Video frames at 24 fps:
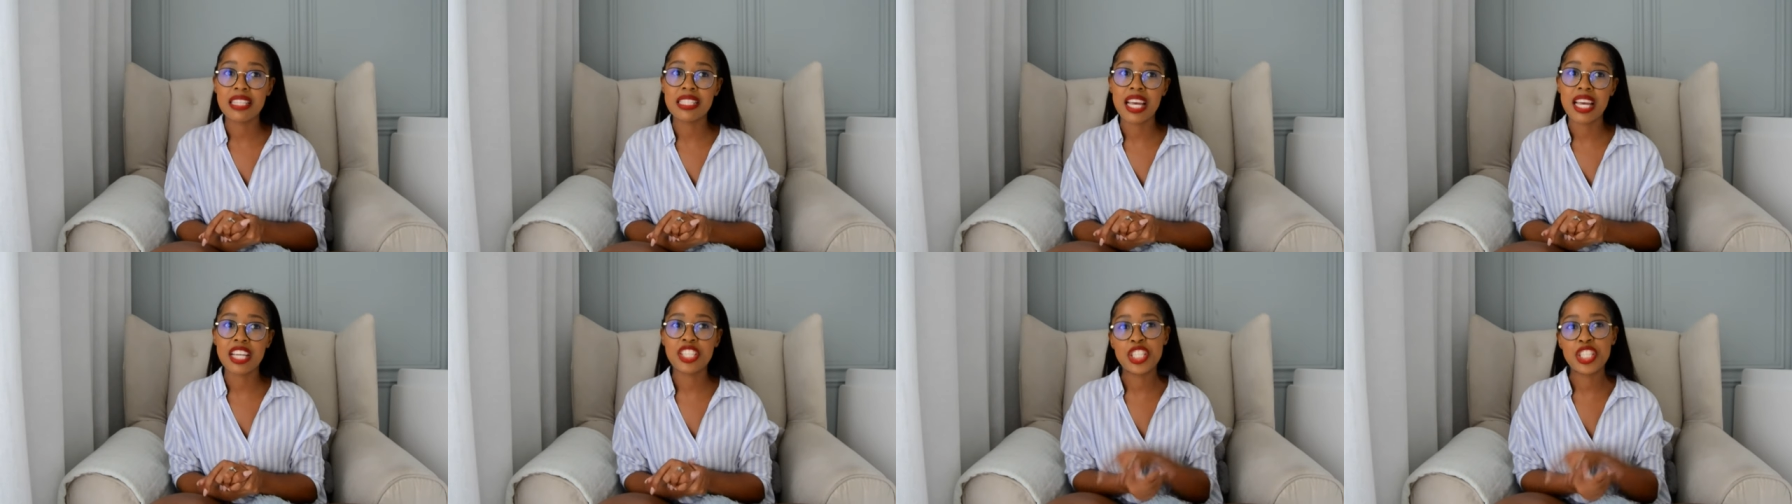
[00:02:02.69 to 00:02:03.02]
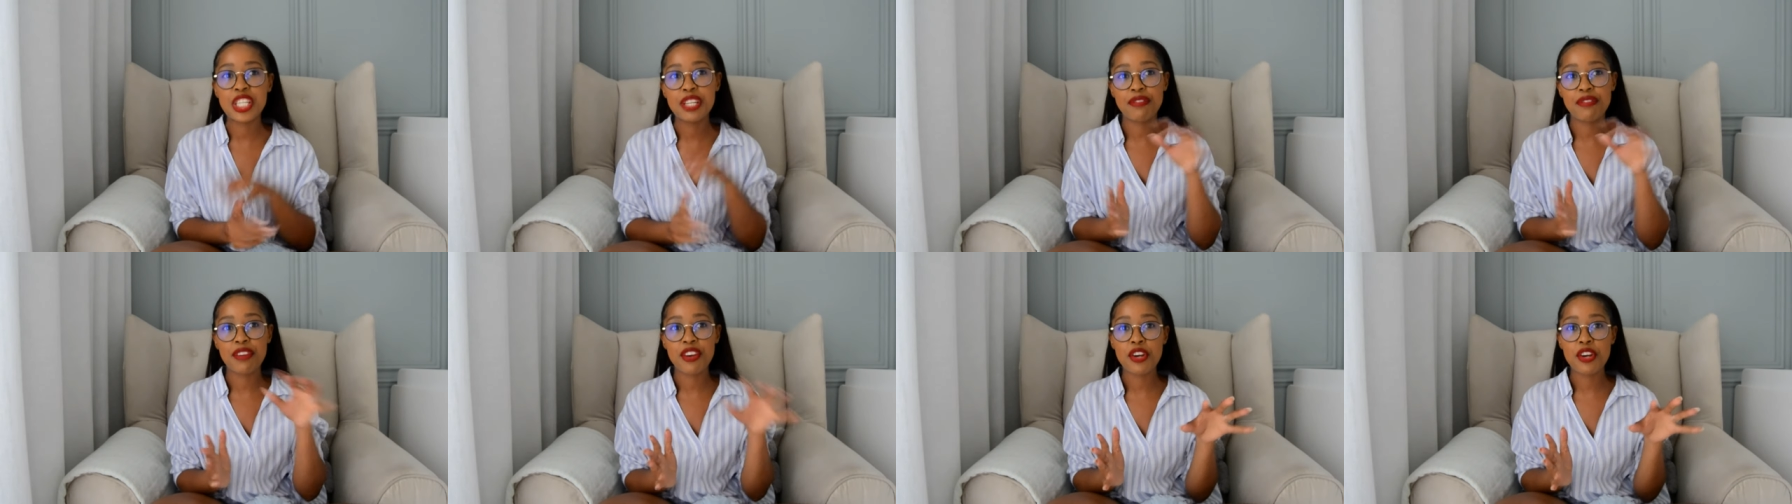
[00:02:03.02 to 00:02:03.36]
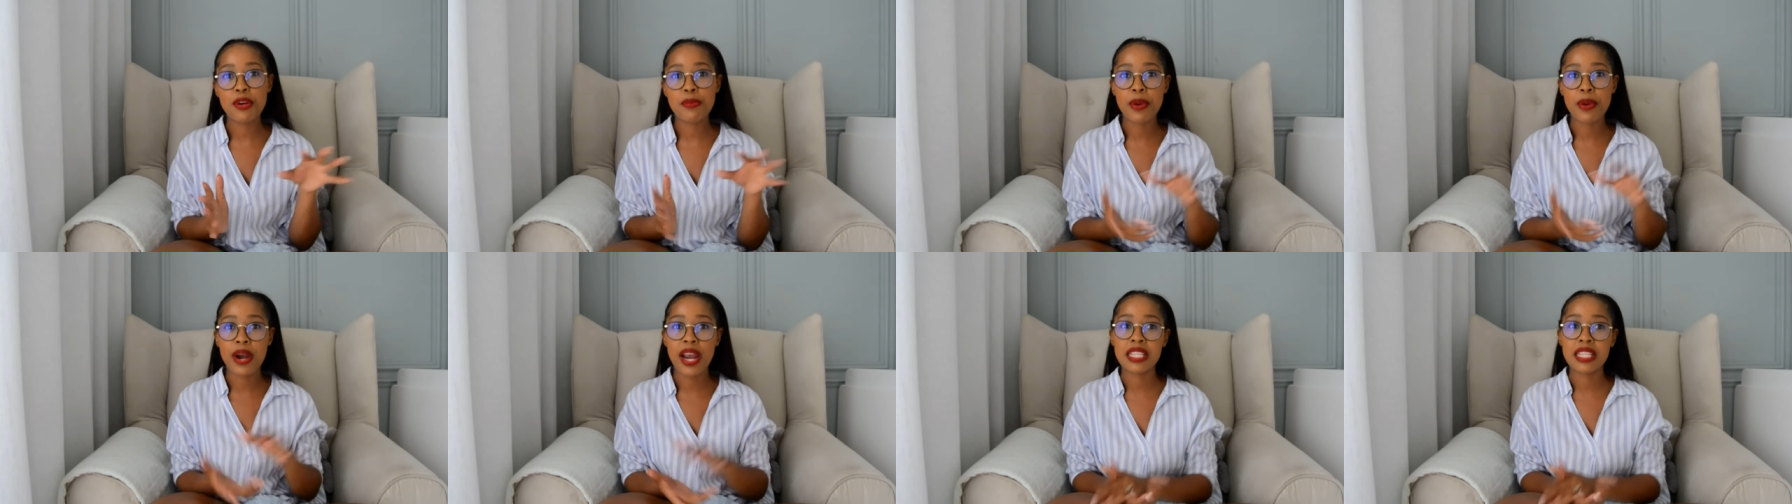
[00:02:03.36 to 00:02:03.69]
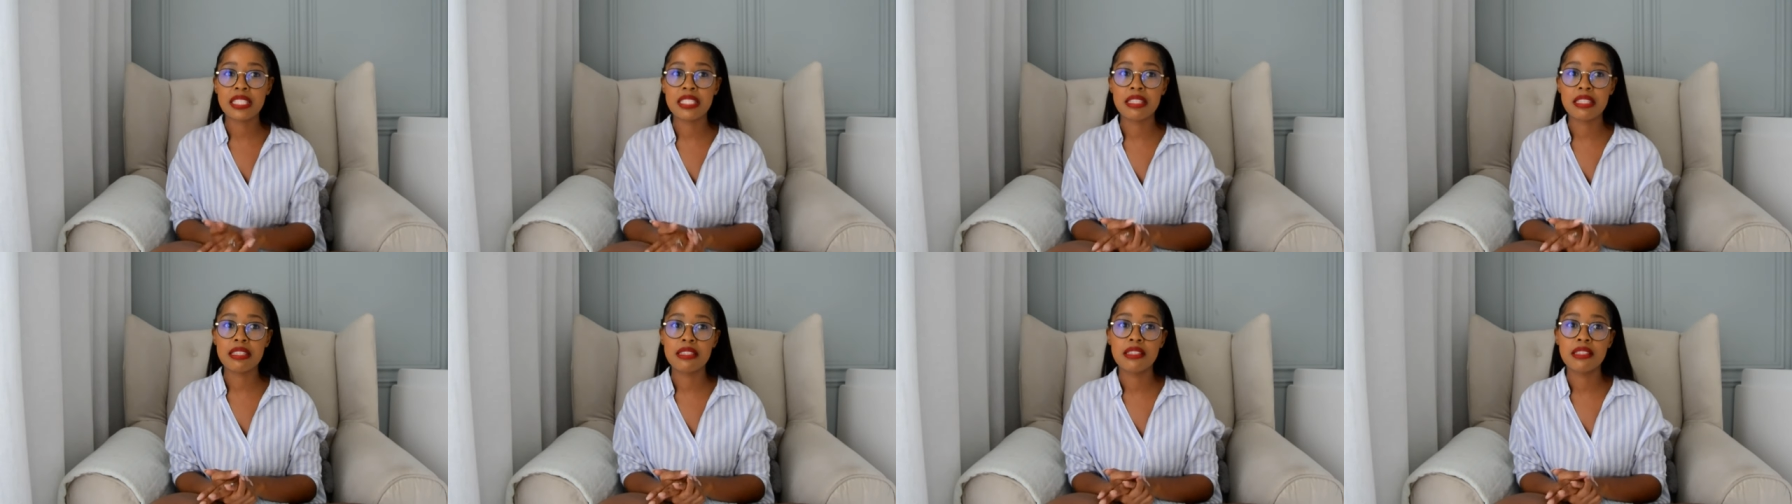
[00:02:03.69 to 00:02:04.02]
actually very
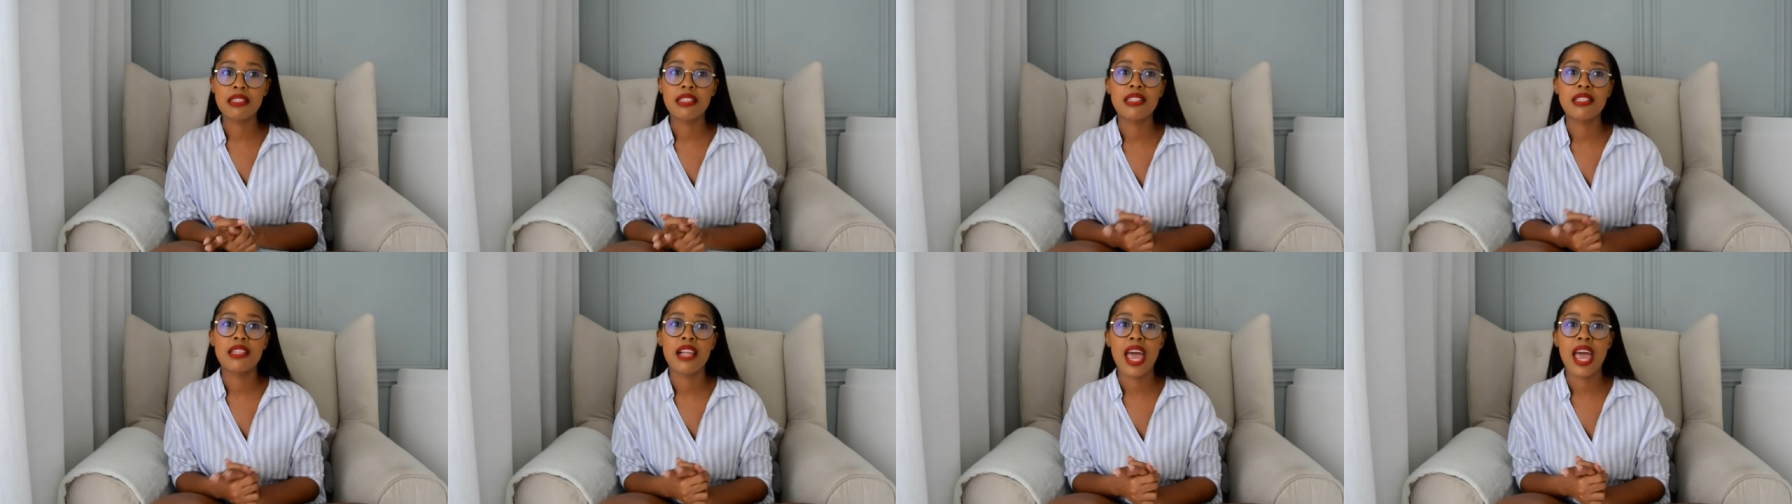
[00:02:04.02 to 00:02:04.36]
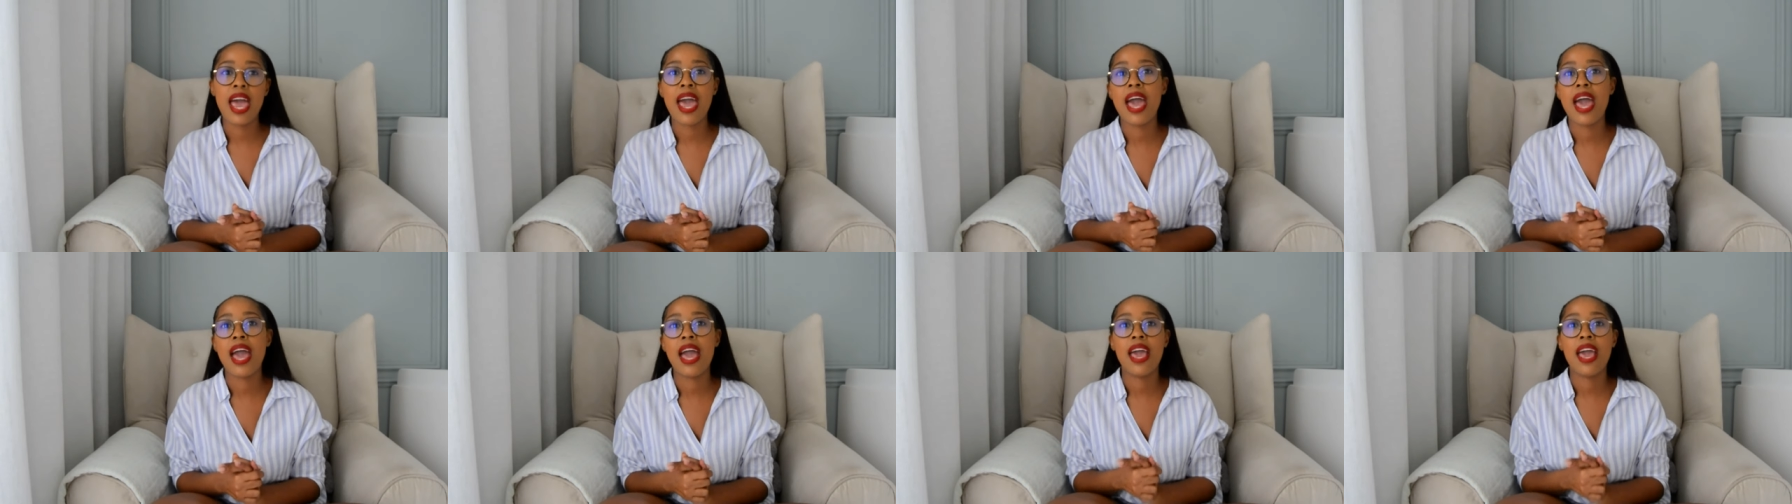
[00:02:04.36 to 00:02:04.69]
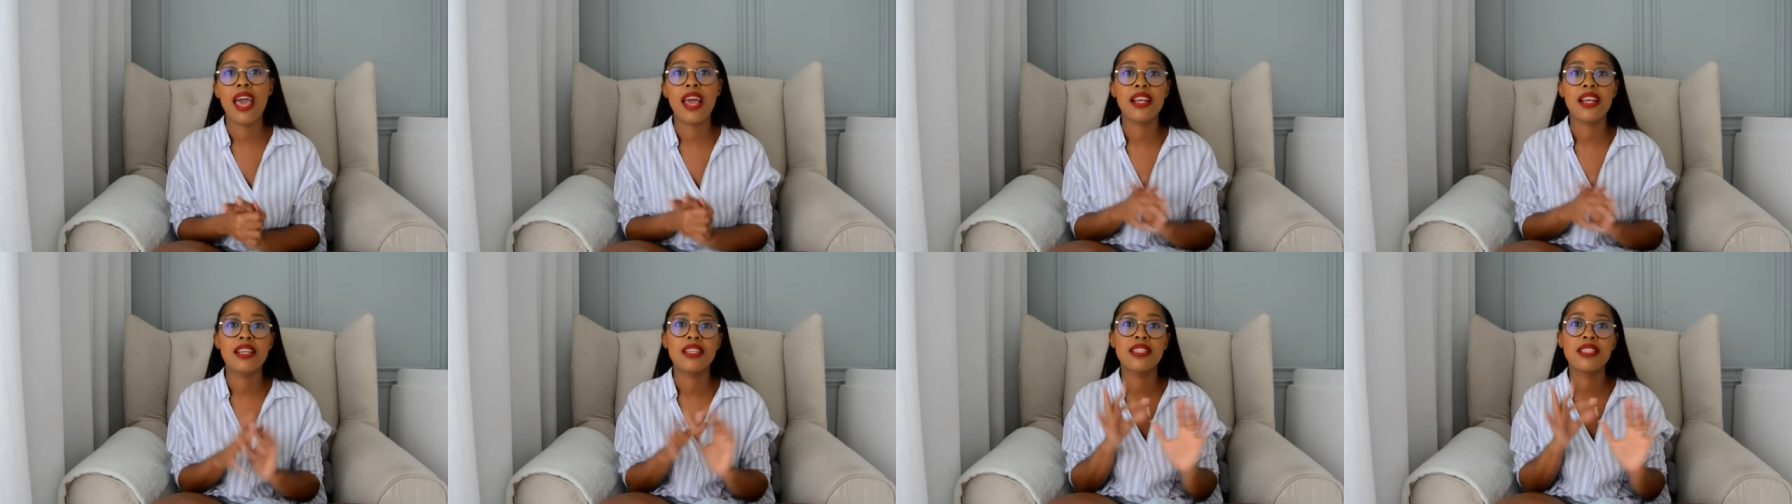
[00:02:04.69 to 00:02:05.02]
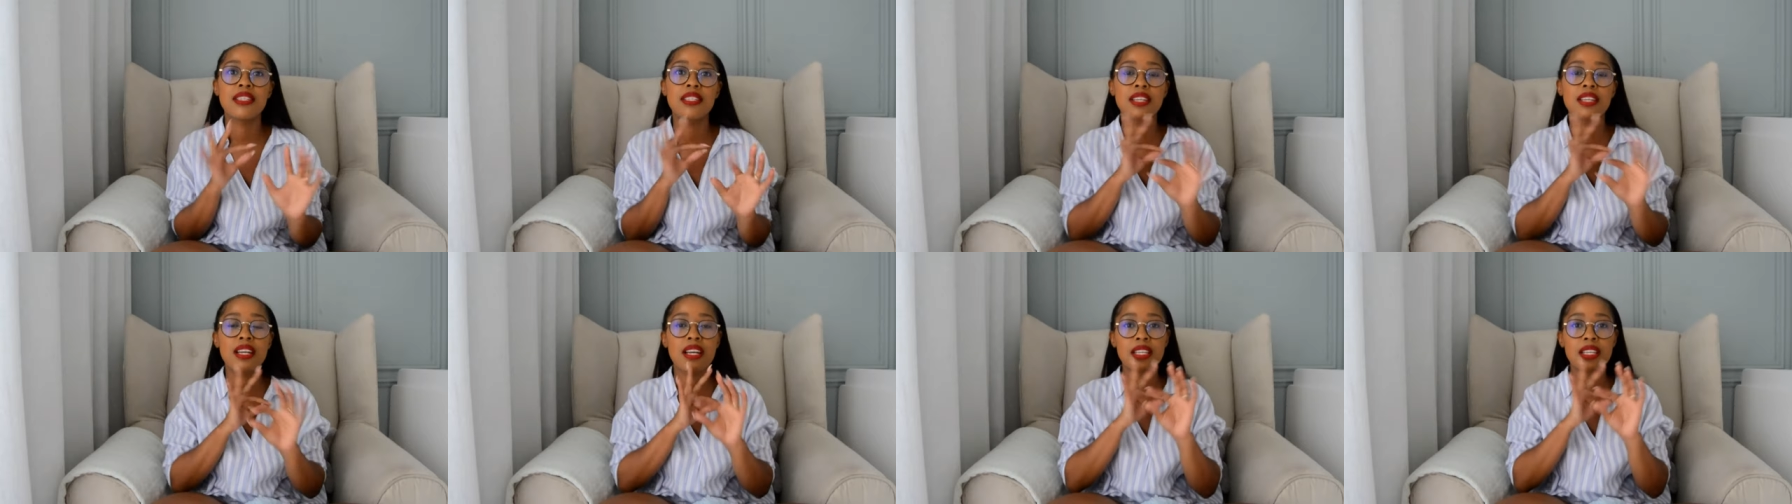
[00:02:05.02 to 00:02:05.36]
practical
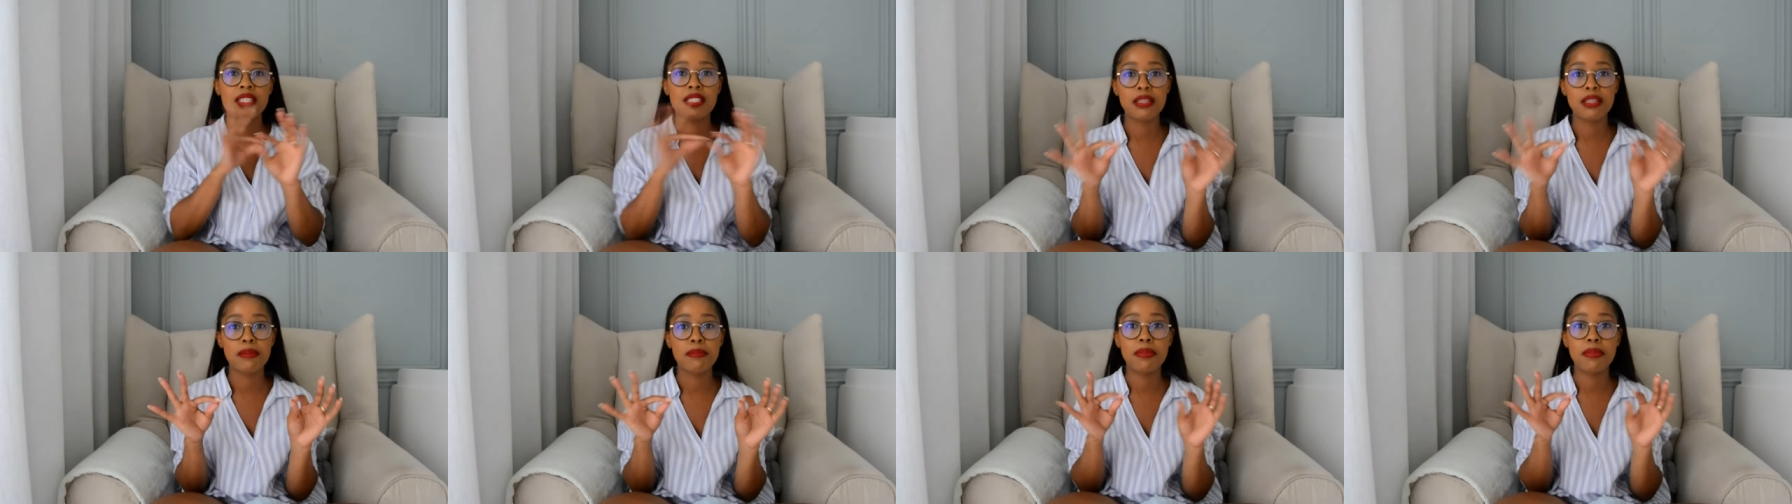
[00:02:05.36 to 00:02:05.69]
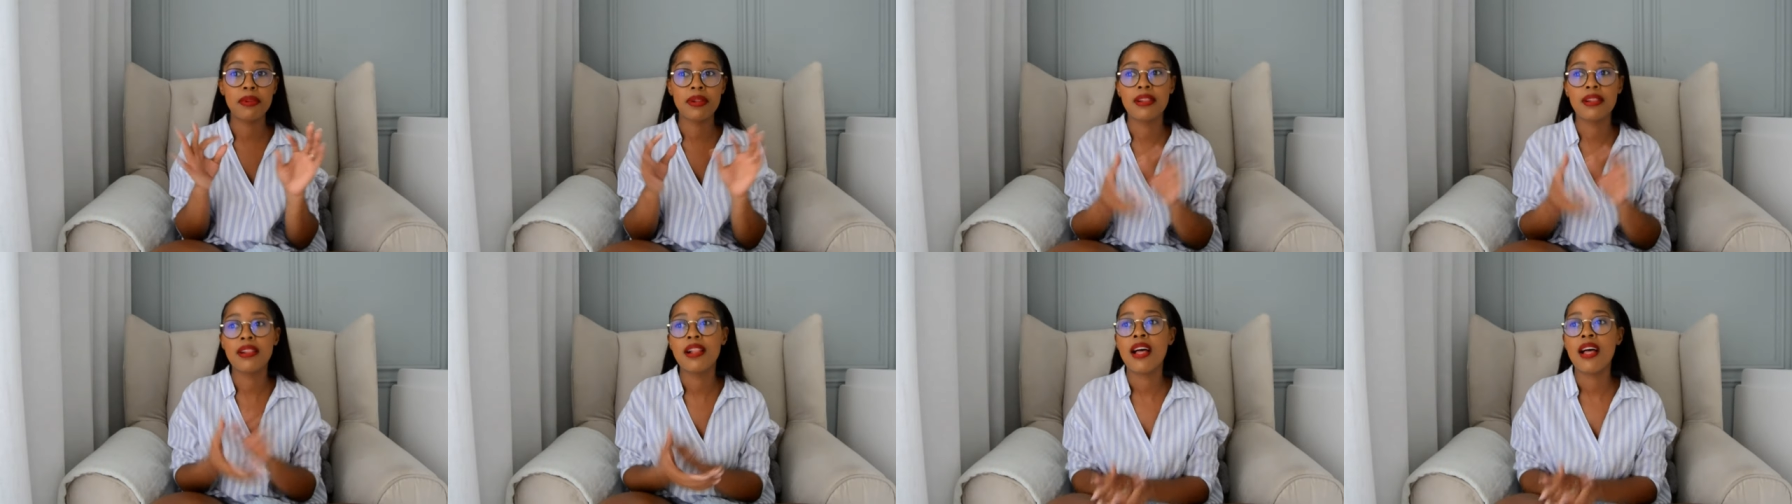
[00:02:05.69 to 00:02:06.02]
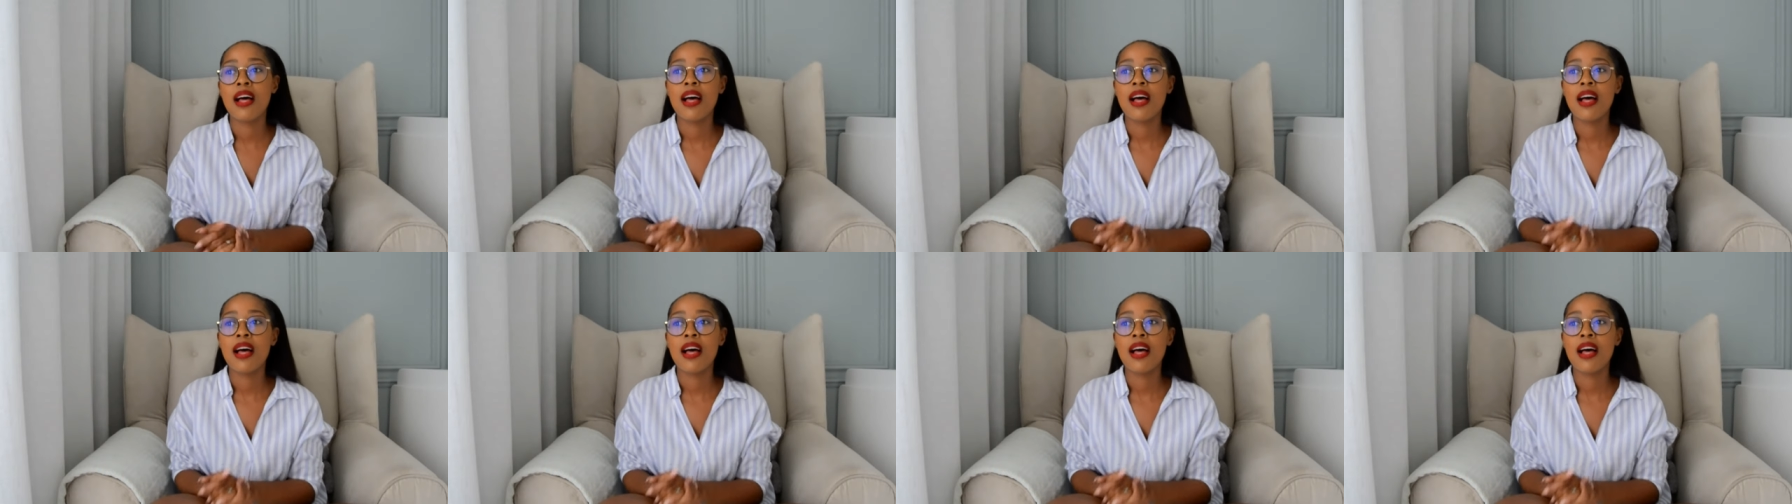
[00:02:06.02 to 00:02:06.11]
and simple.